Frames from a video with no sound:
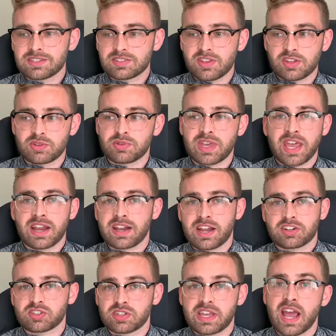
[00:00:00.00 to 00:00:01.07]
so that you can't
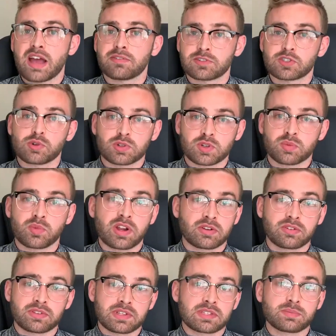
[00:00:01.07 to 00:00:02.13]
actually have a short-term
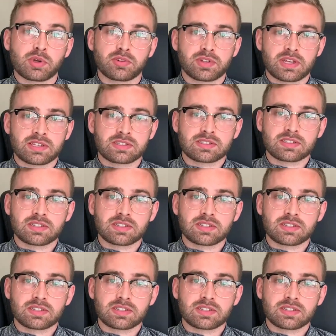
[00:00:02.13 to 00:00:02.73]
rental in these buildings.